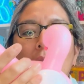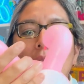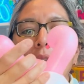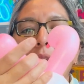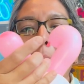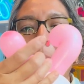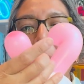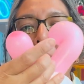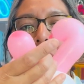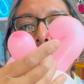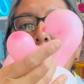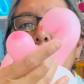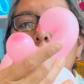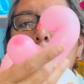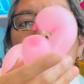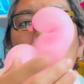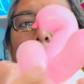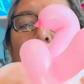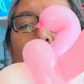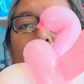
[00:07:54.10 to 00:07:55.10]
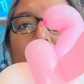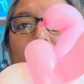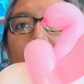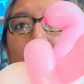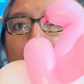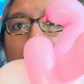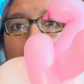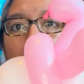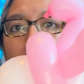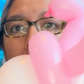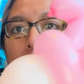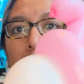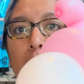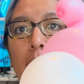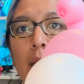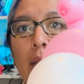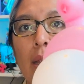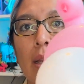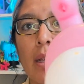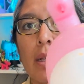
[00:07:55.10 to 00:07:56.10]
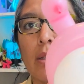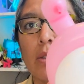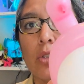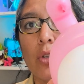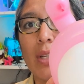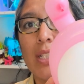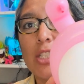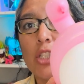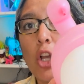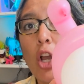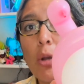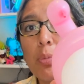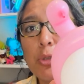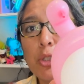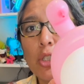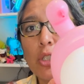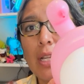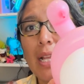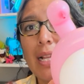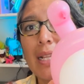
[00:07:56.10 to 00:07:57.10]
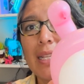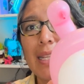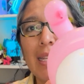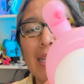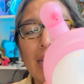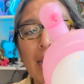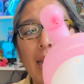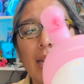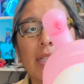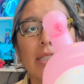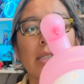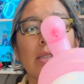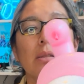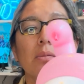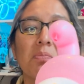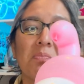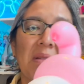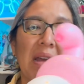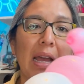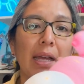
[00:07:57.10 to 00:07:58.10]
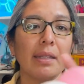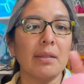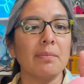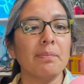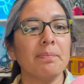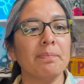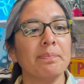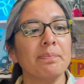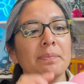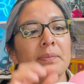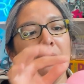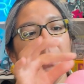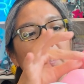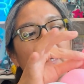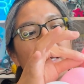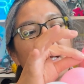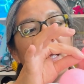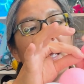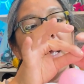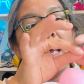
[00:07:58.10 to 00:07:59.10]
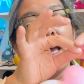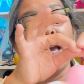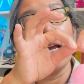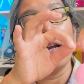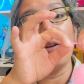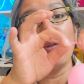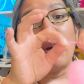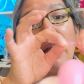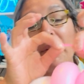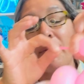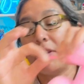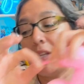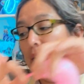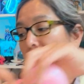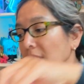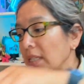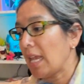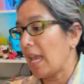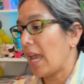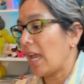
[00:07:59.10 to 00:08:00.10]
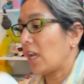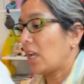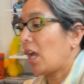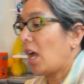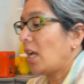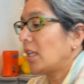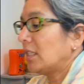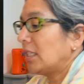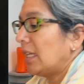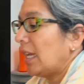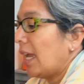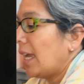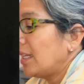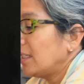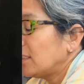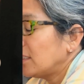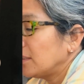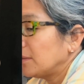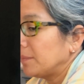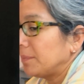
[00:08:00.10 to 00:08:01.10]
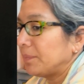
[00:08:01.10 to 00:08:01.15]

the bending part. Okay, so it's optional, yes, but grab this, cut the ends,